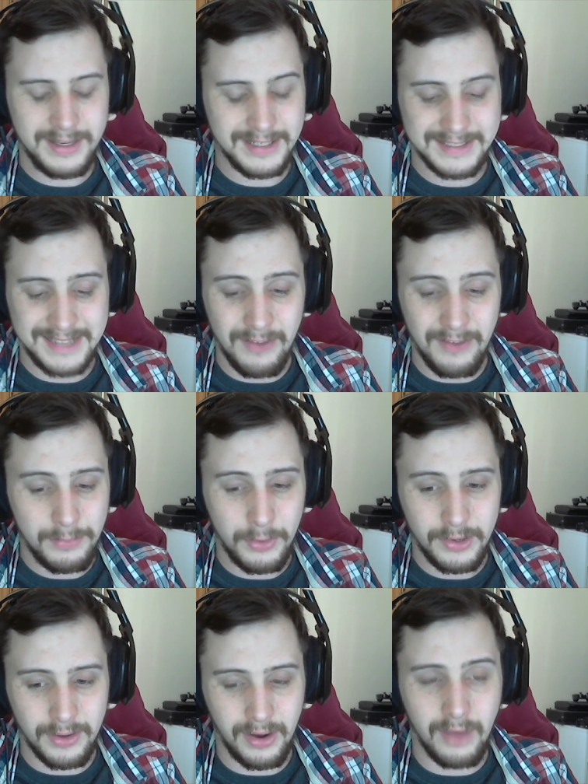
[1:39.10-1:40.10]
yourself, you've
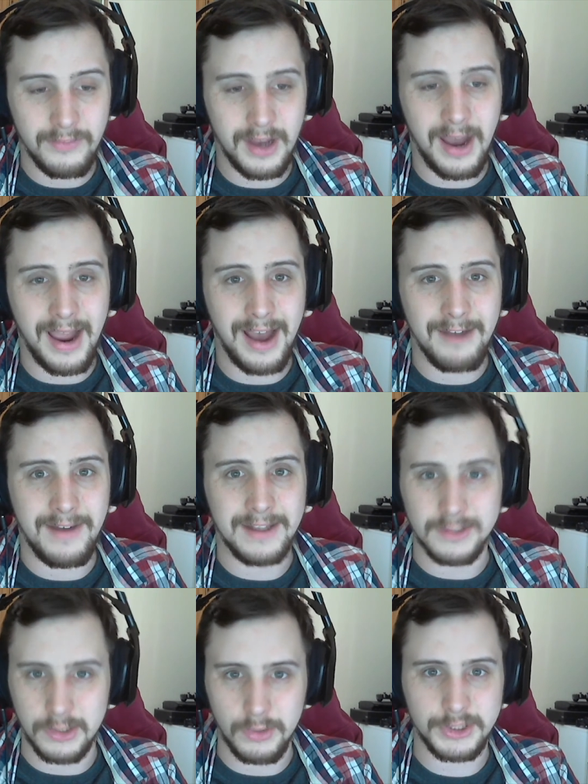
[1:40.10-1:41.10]
already got a lot of diehard
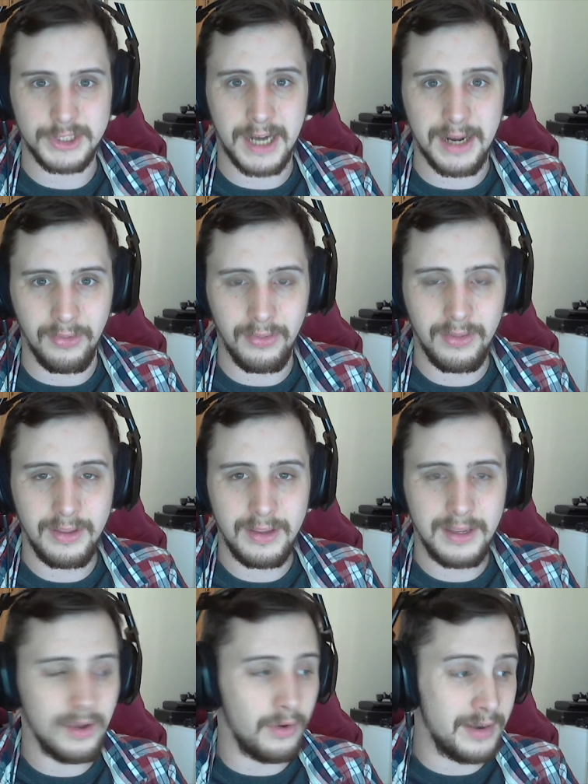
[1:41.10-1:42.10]
fans on your channel.
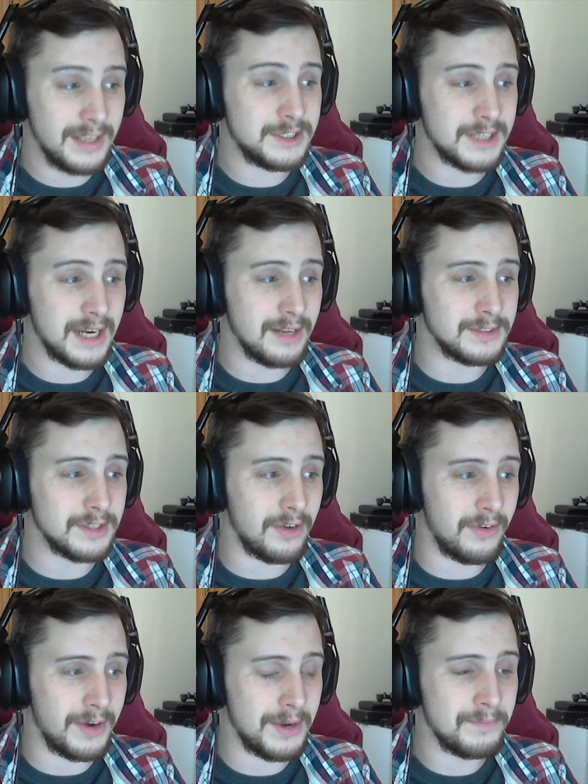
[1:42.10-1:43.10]
On his channel,
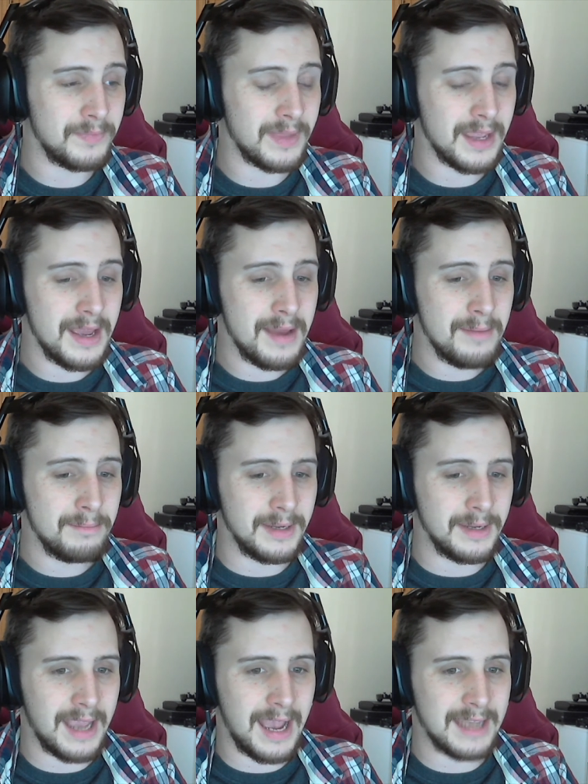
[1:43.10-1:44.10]
sorry.
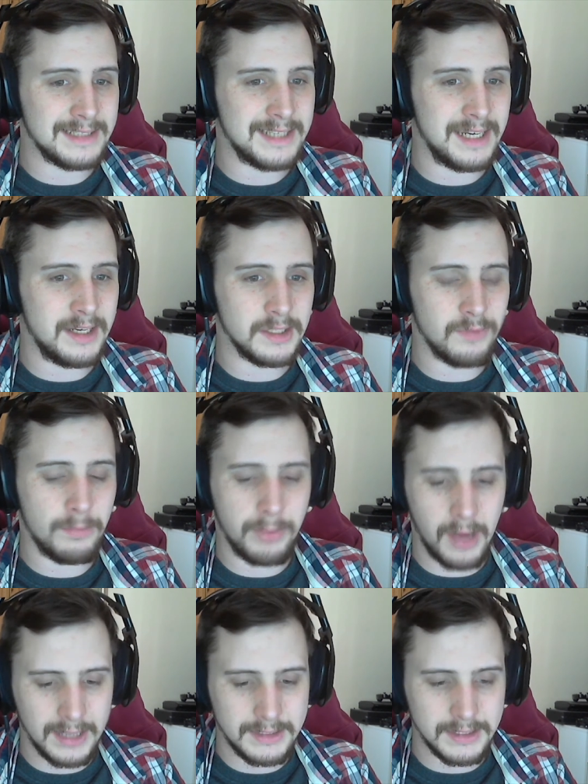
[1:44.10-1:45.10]
But yet, he doesn't
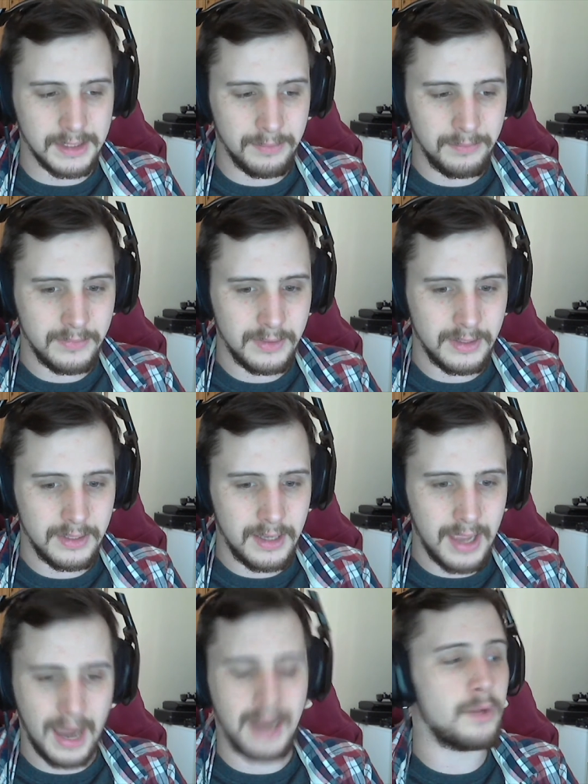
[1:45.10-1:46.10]
reply to them.
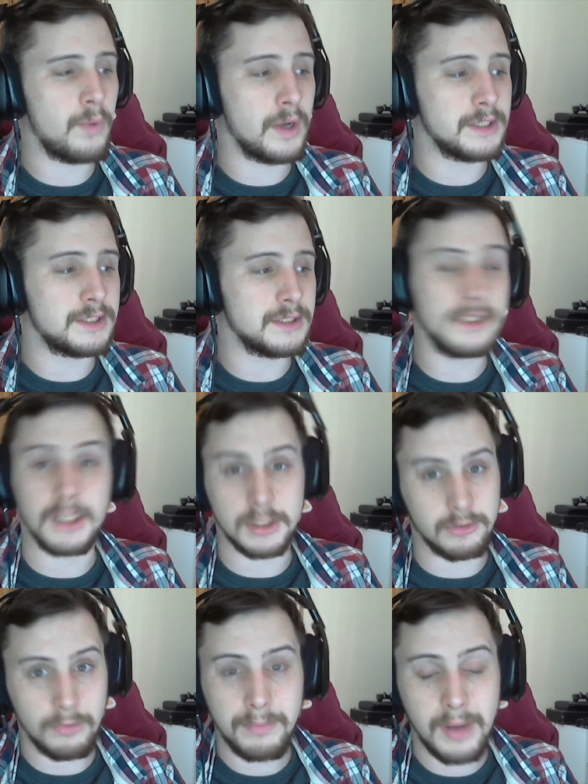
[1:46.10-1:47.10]
Any questions, he
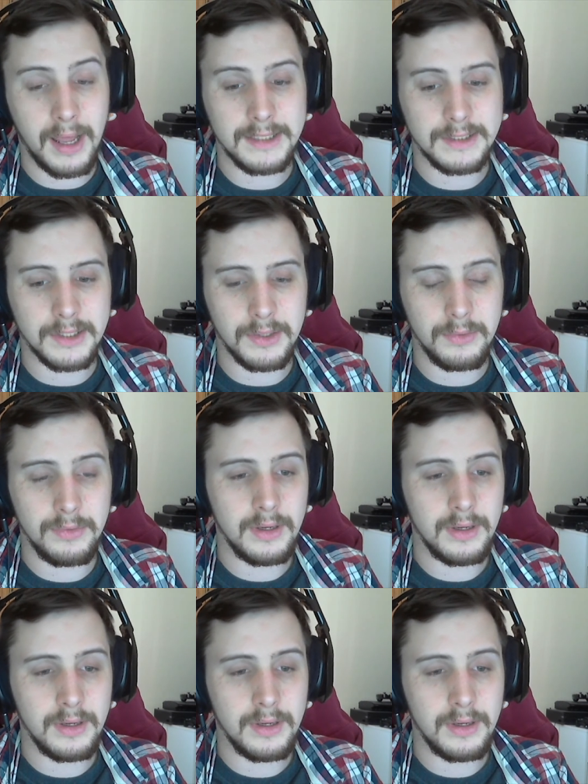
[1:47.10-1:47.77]
doesn't reply to.